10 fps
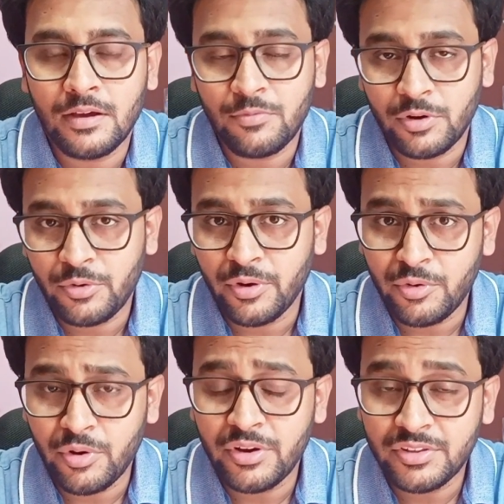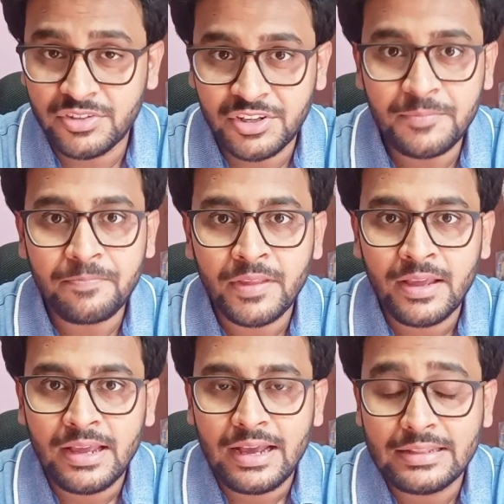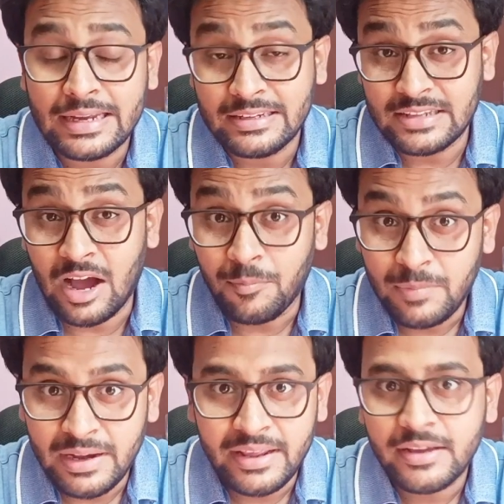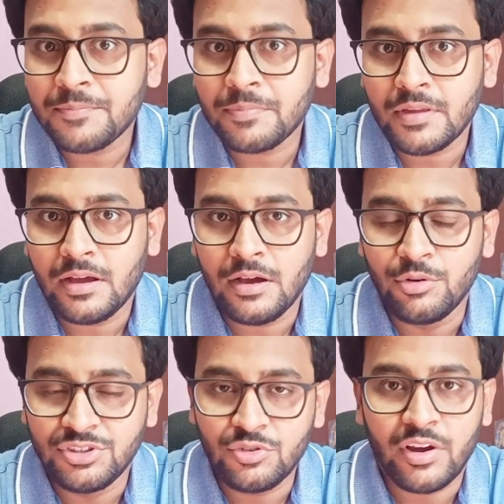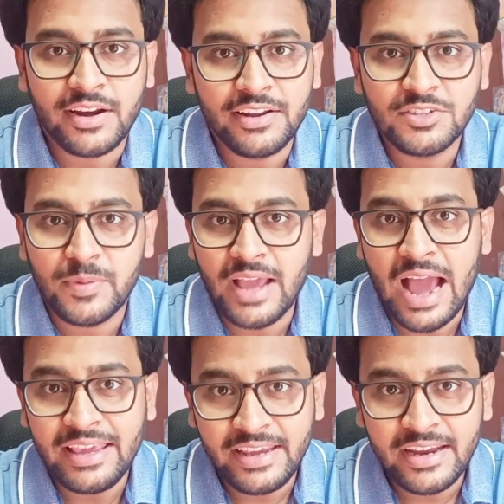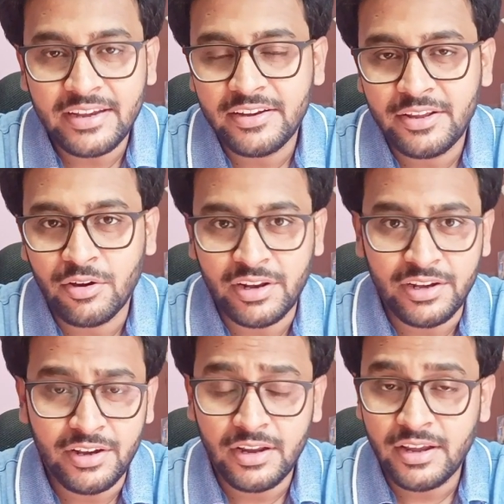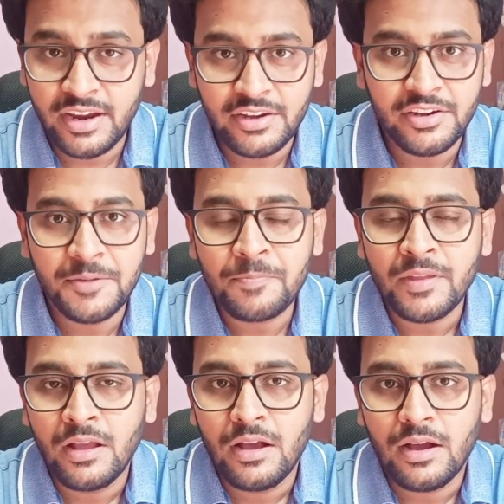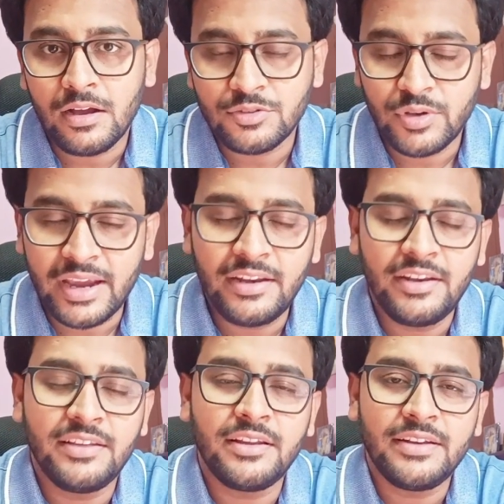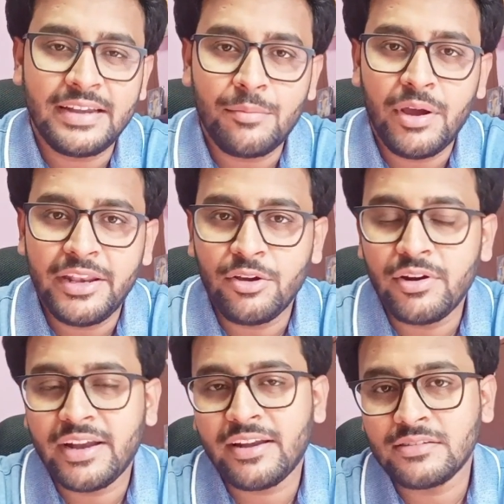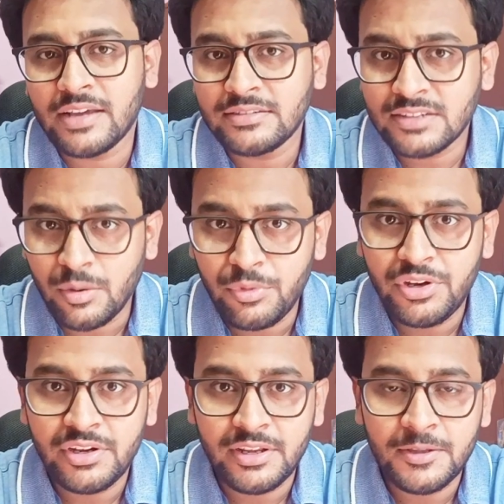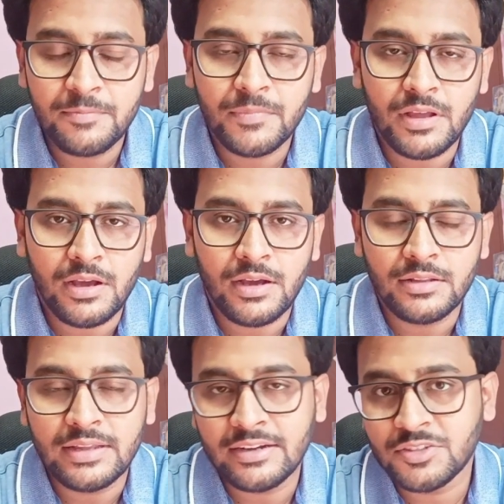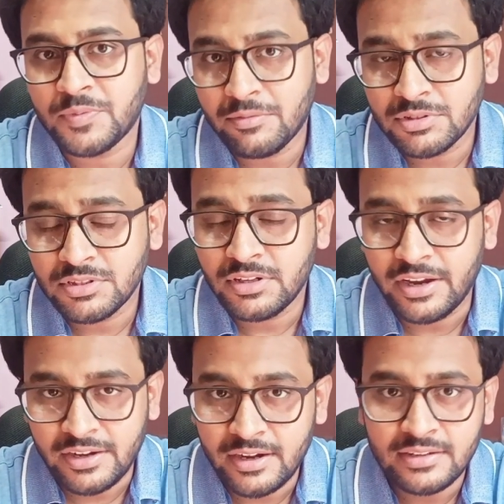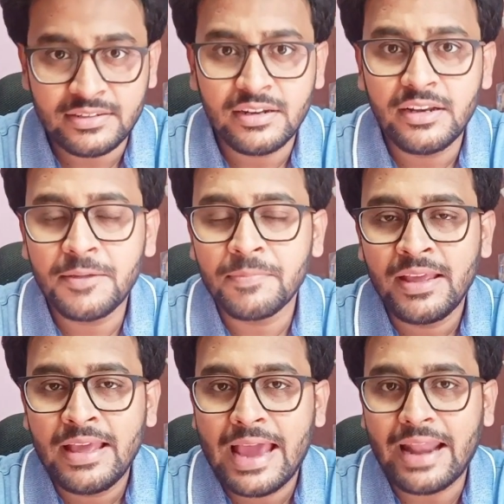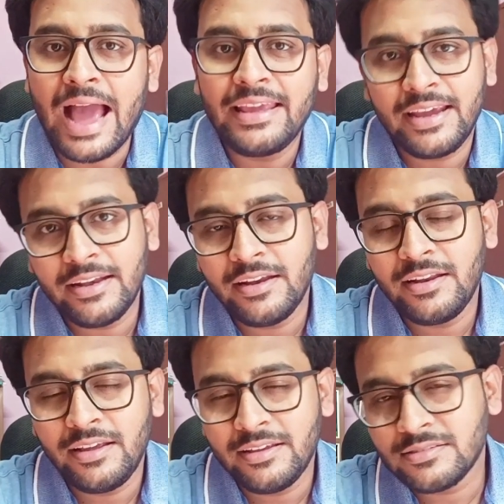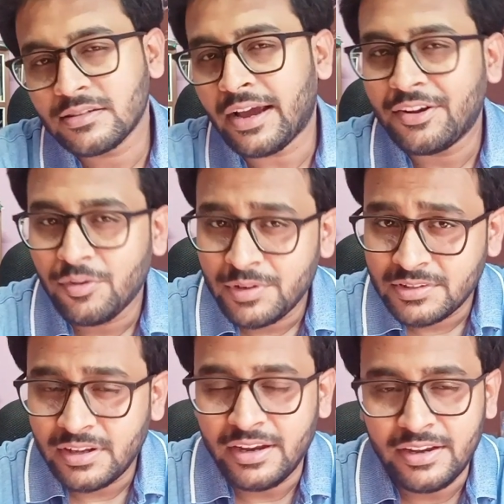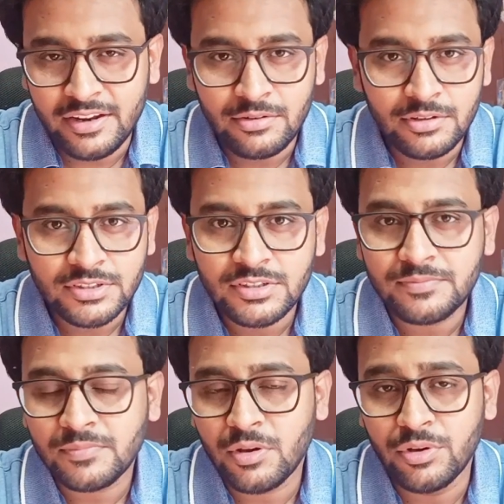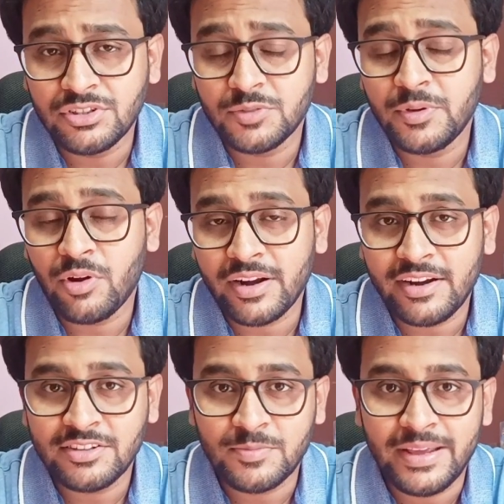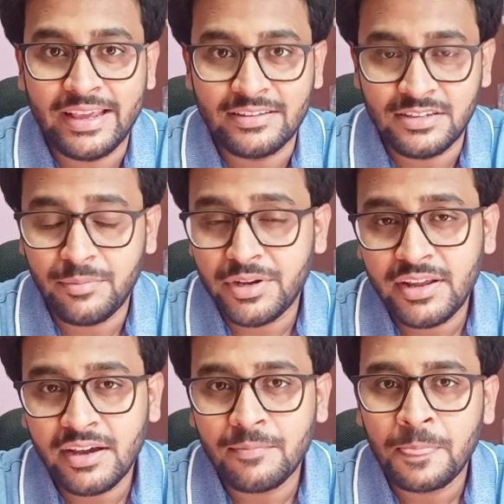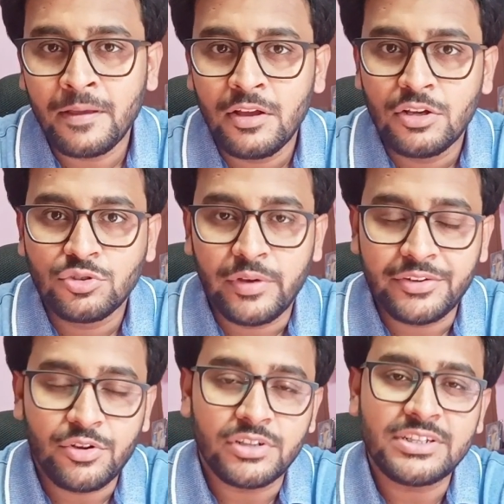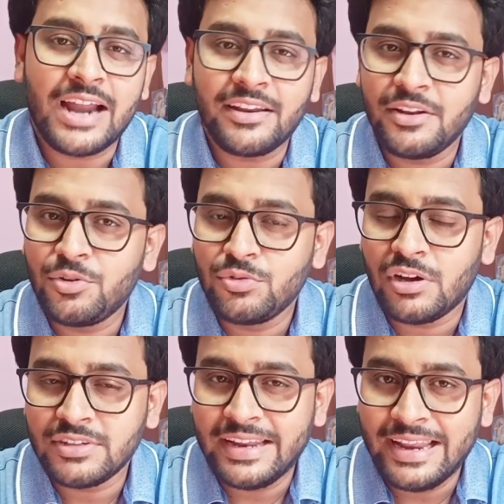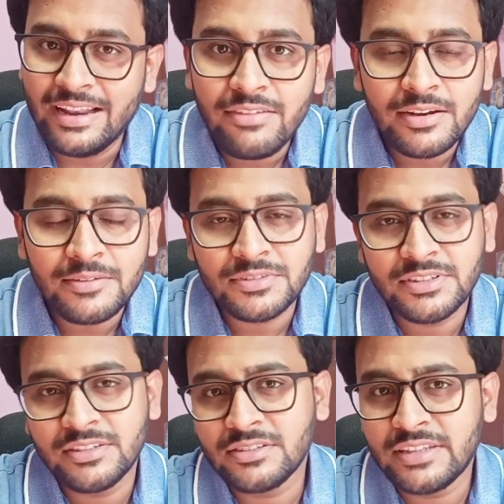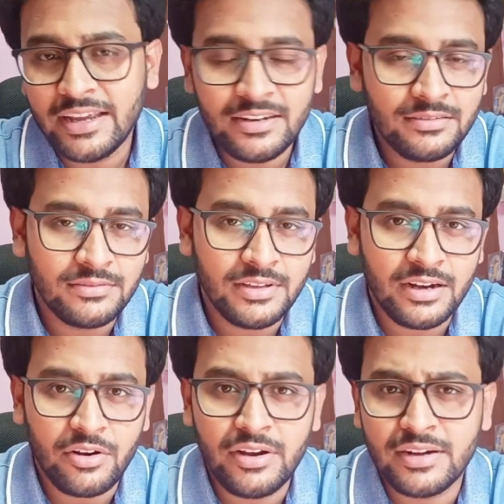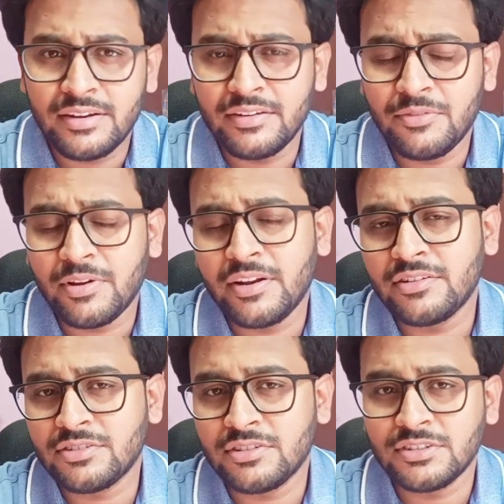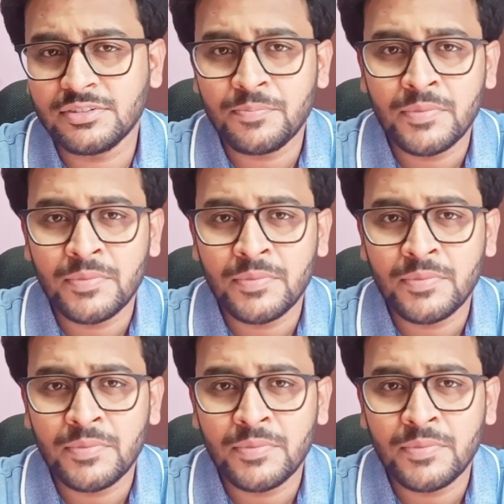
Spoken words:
for 2023, that is Uplink, which is organized by IKDD or Indian KDD. So KDD is a data mining or data science community that is famous internationally, and IKDD is kind of its Indian version, which has been organized by ACM India. So it's got started in 2011. Since then they are conducting different research